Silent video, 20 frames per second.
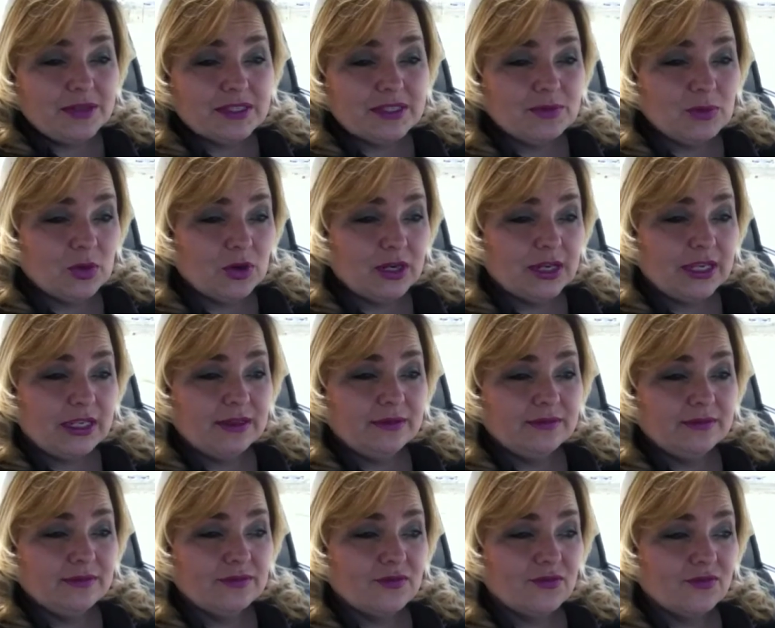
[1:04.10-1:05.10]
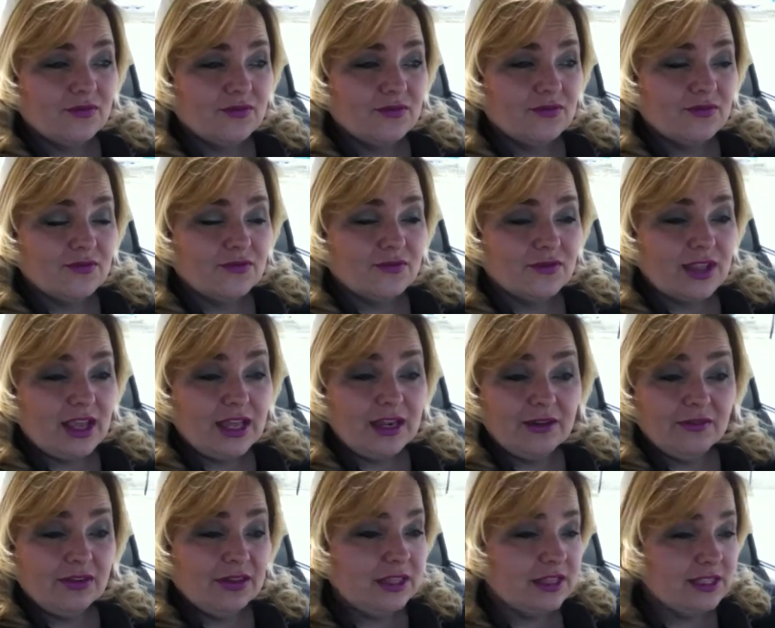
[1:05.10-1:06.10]
this morning and
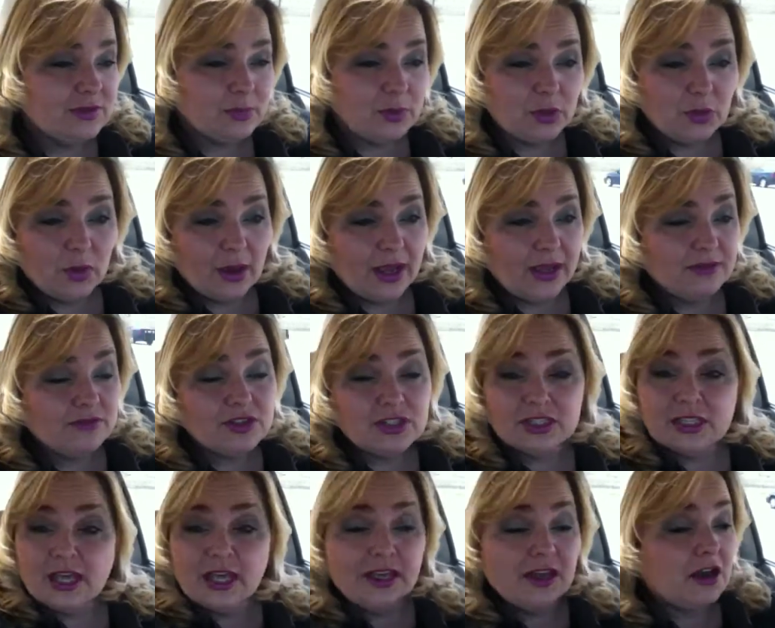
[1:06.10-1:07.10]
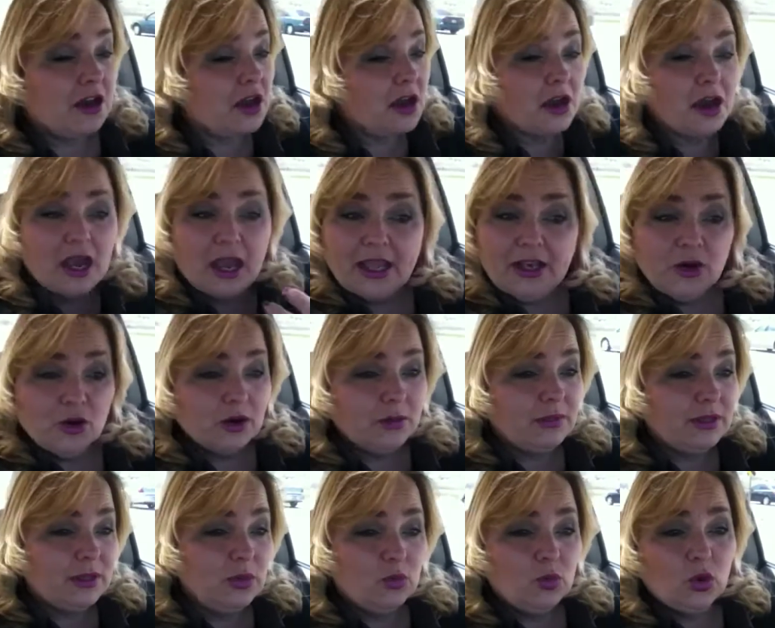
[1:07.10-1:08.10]
everything's put away, just like I
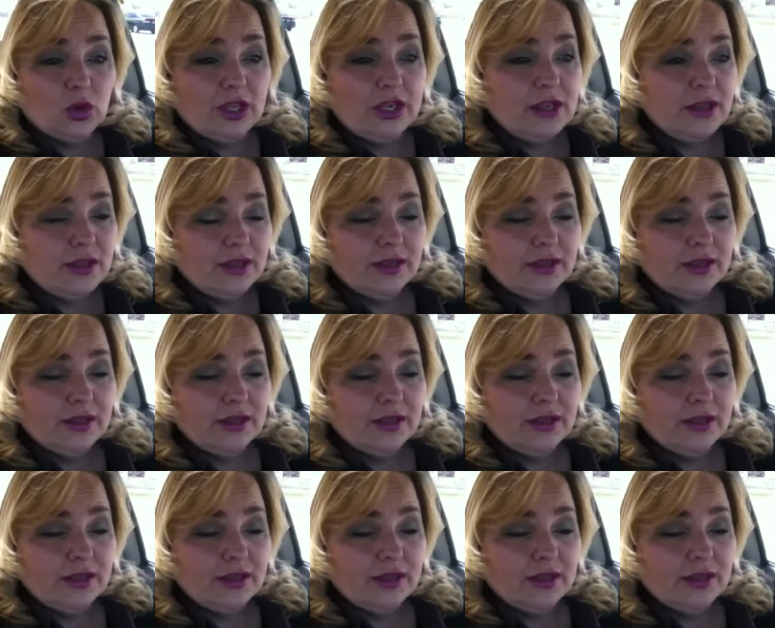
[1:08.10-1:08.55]
normally would.